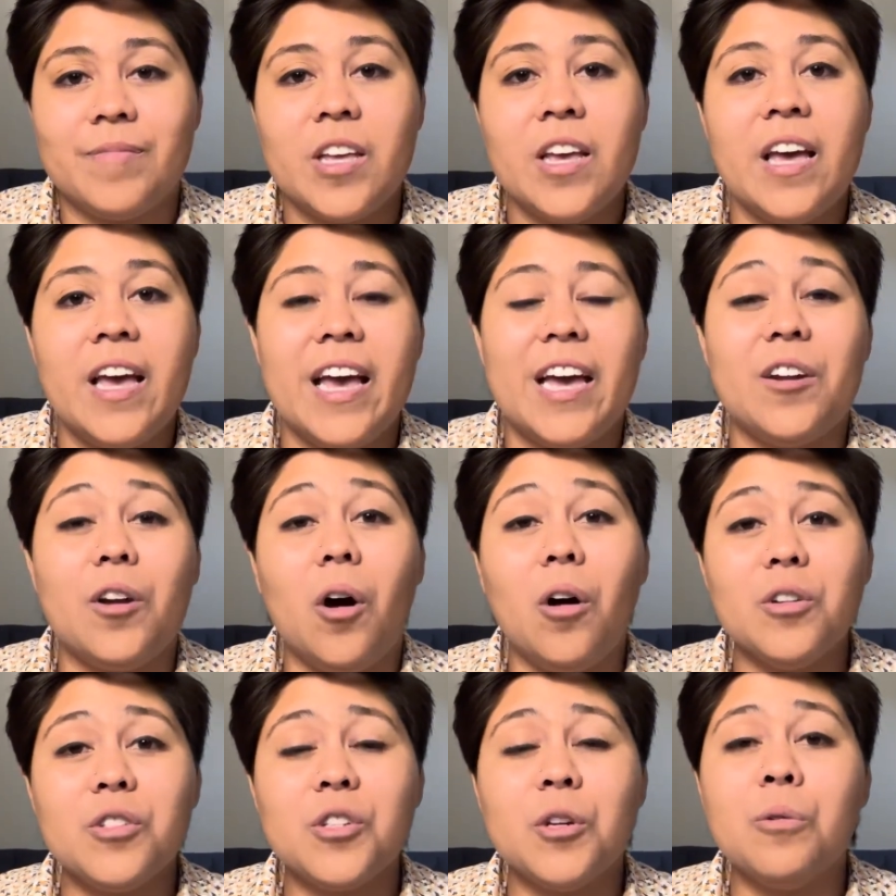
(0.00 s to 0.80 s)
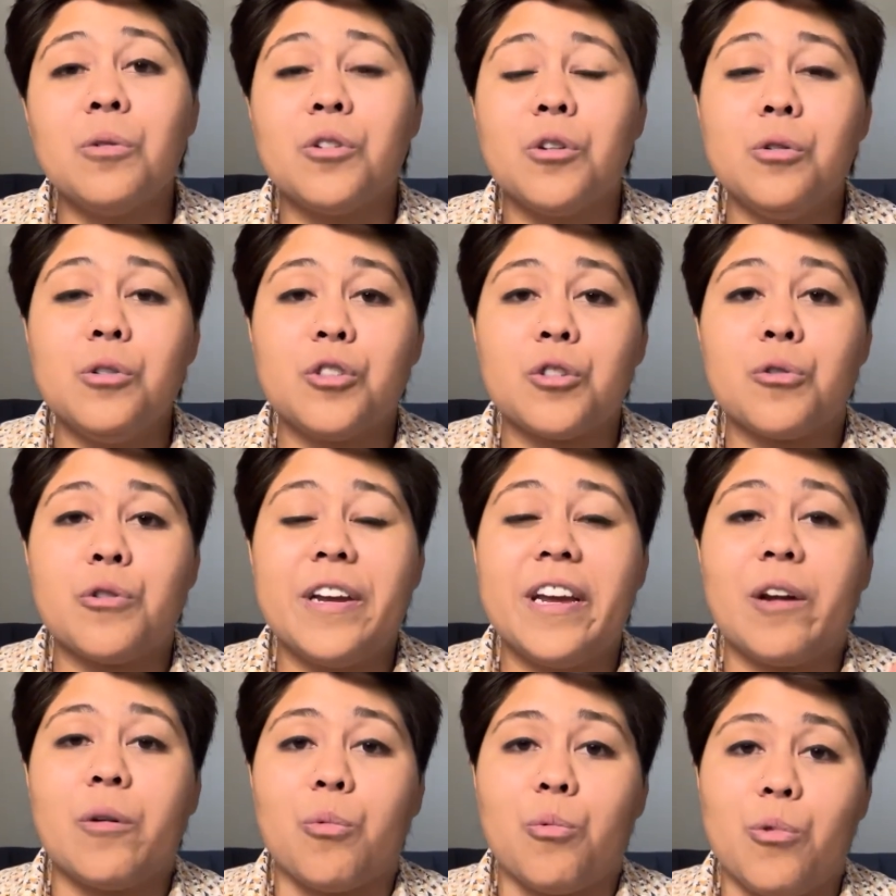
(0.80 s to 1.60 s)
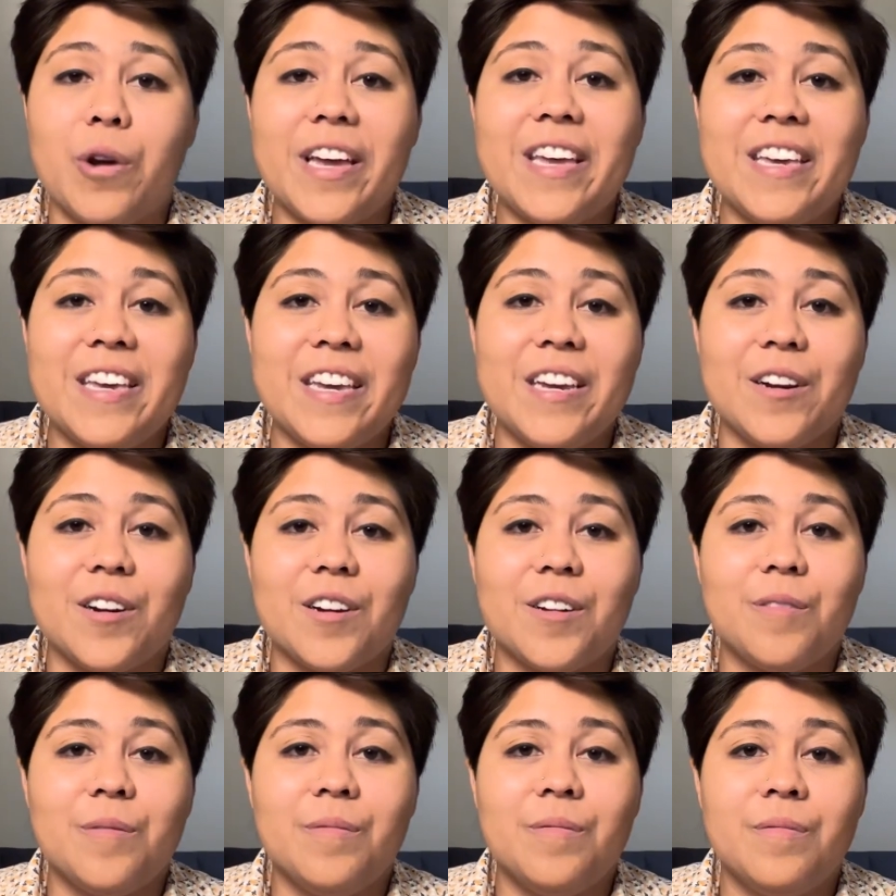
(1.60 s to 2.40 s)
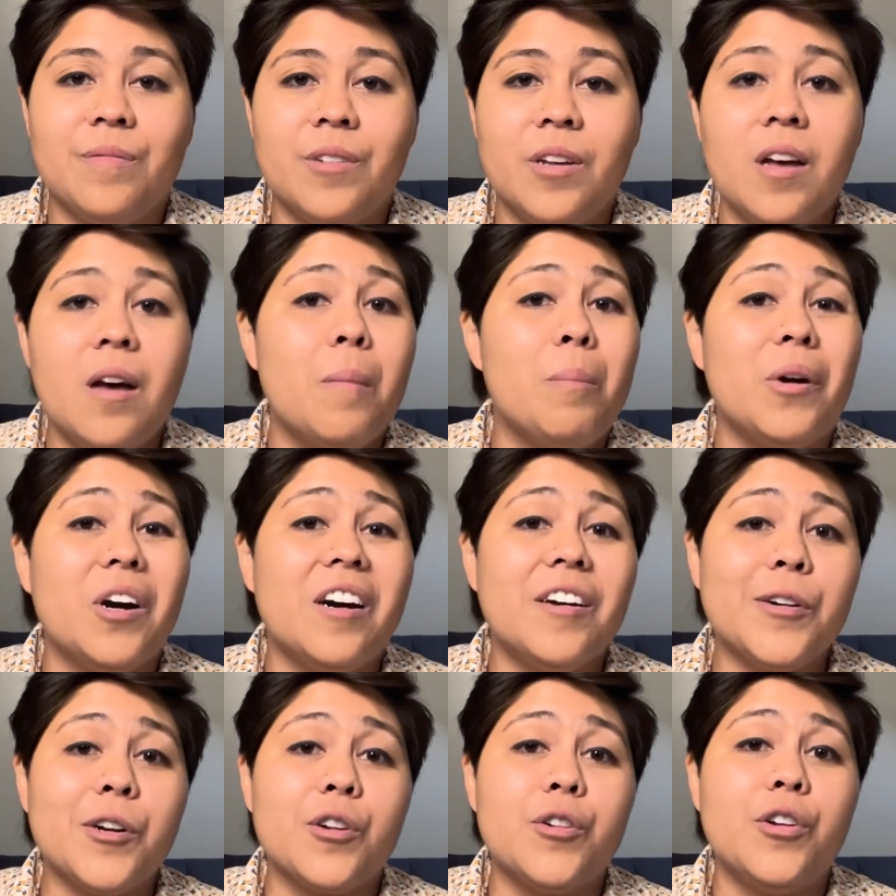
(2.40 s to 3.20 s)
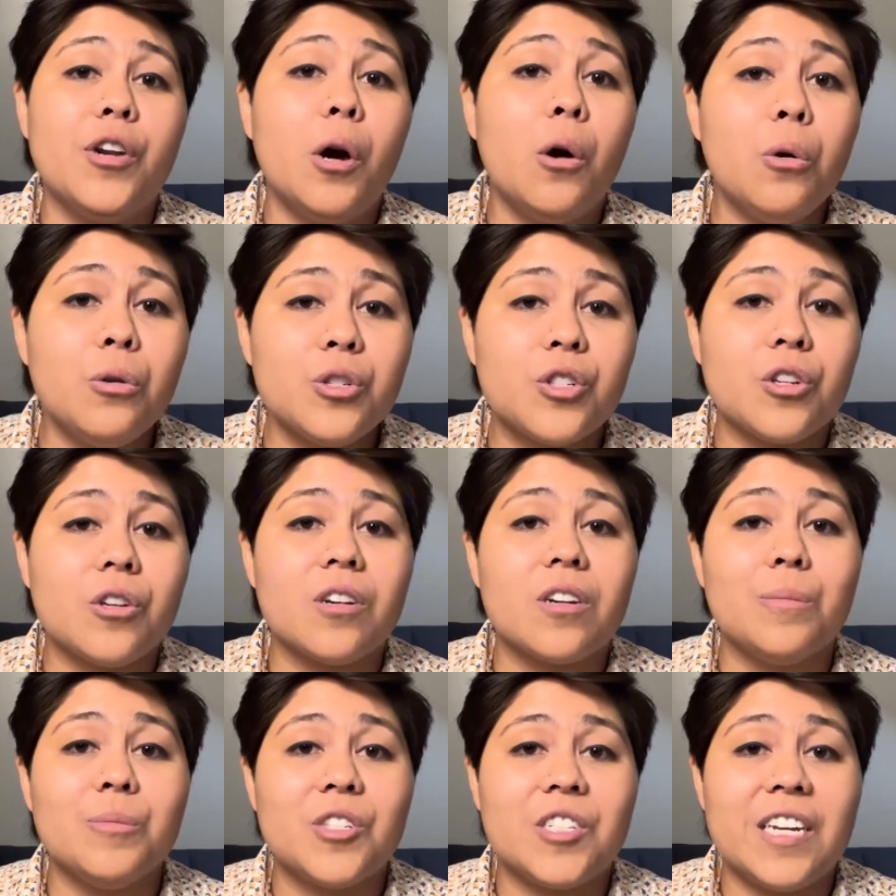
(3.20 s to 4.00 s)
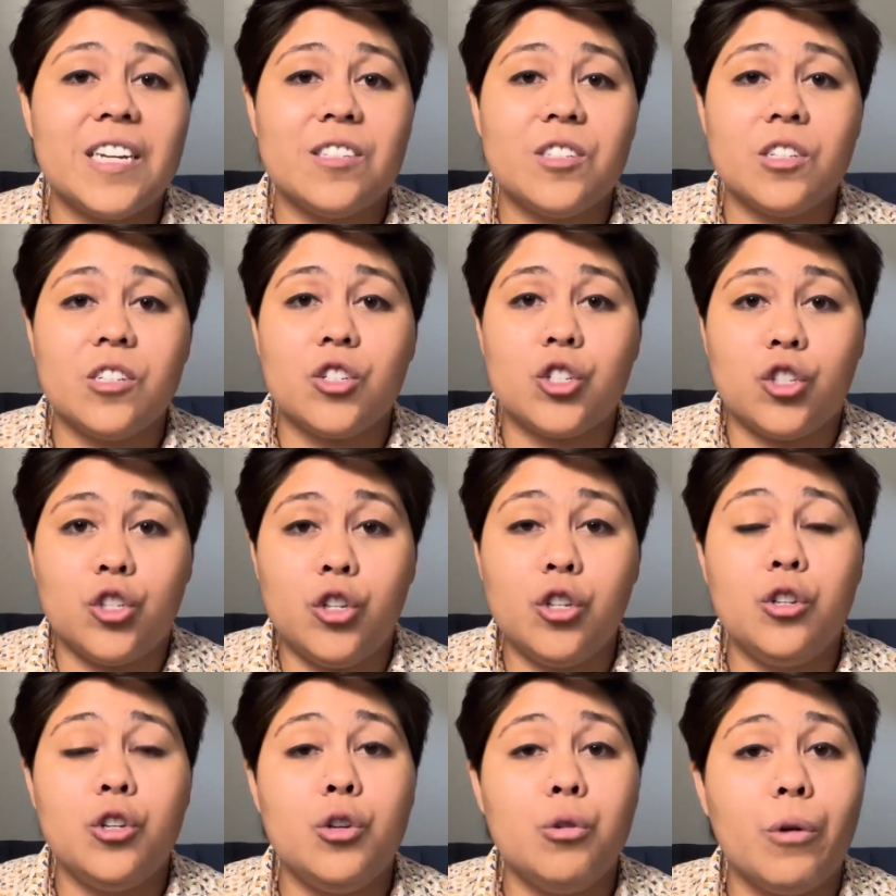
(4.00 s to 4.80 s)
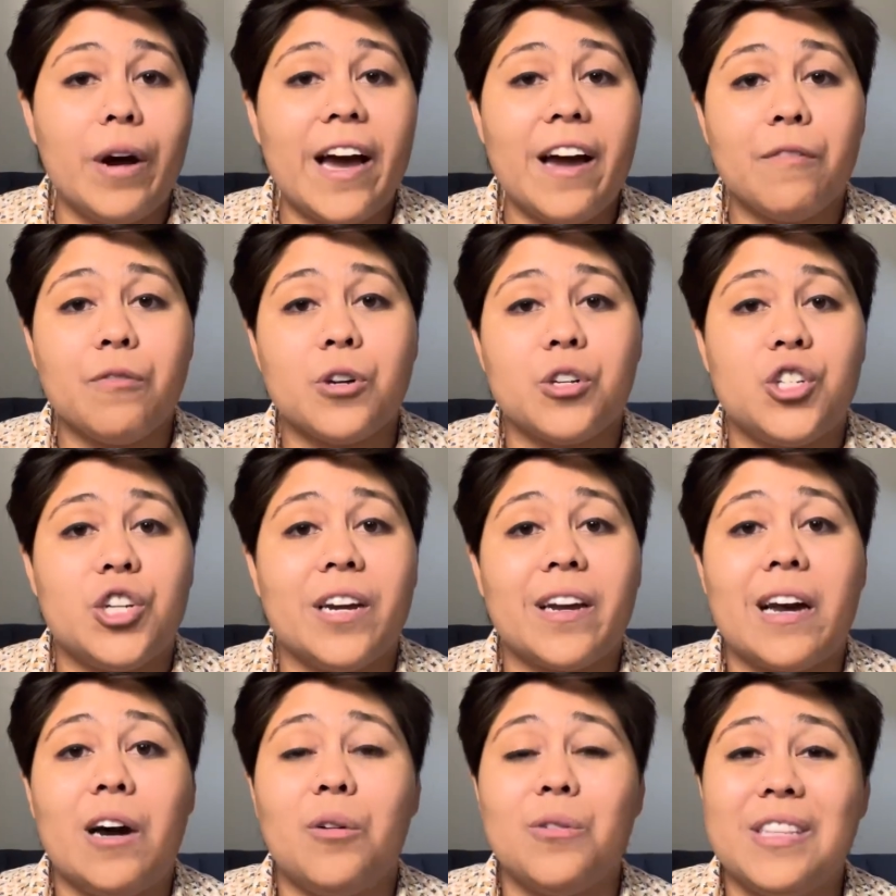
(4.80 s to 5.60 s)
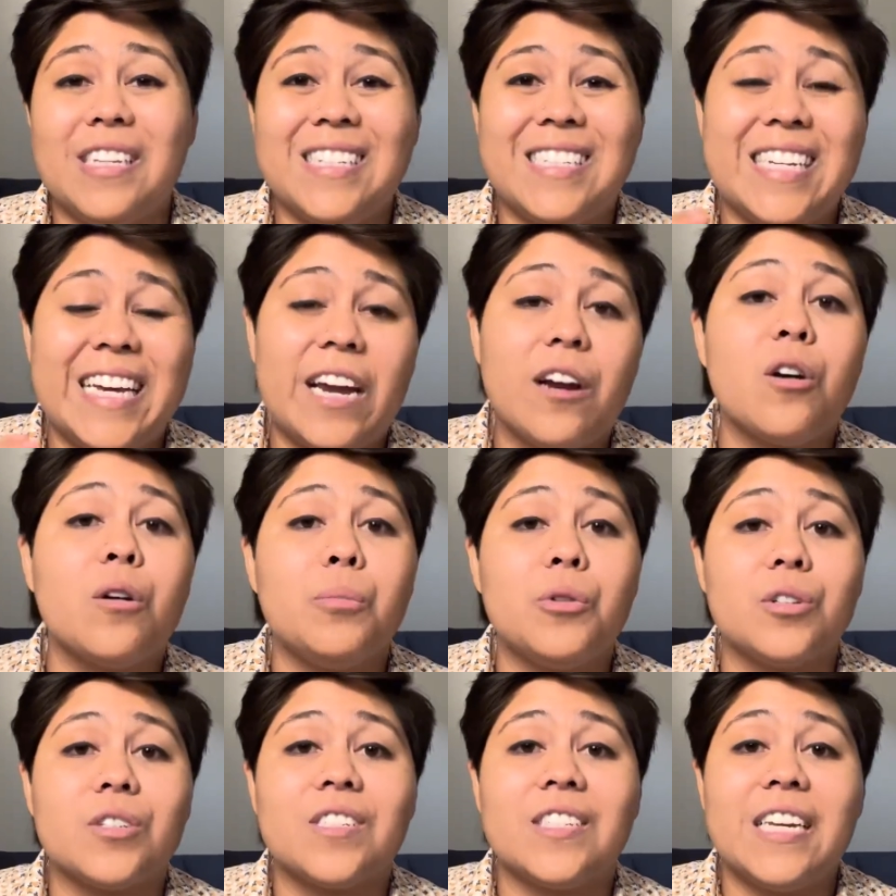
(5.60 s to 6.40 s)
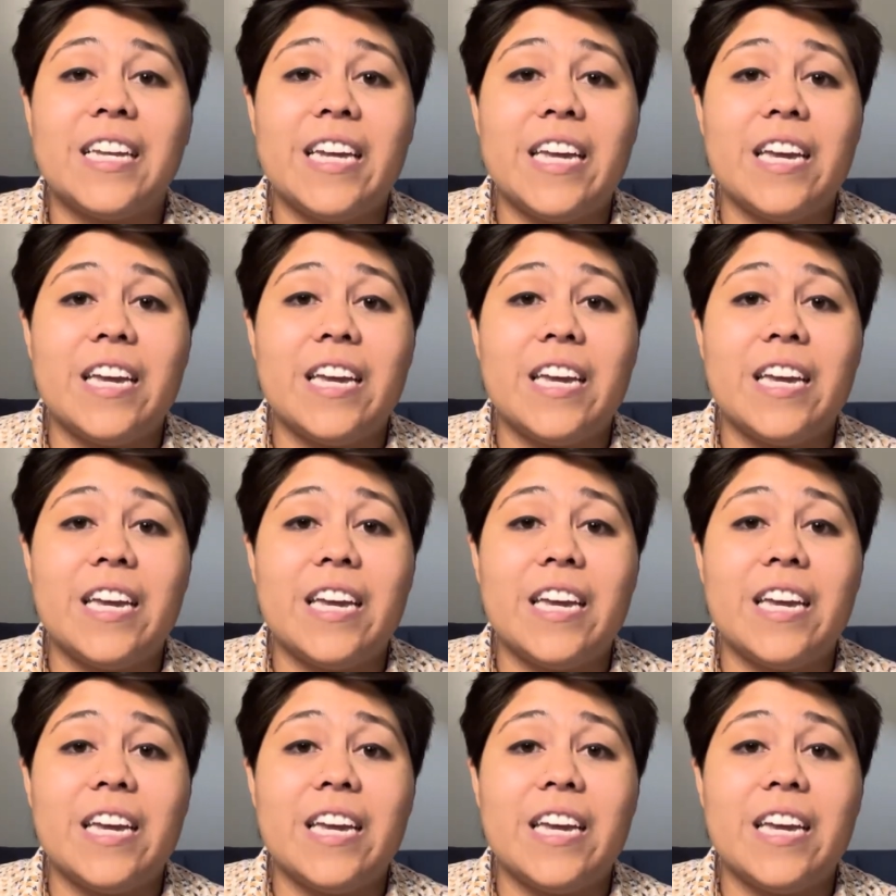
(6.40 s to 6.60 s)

and also Goose Creek right here. But under no circumstances should you ever check out the terrible city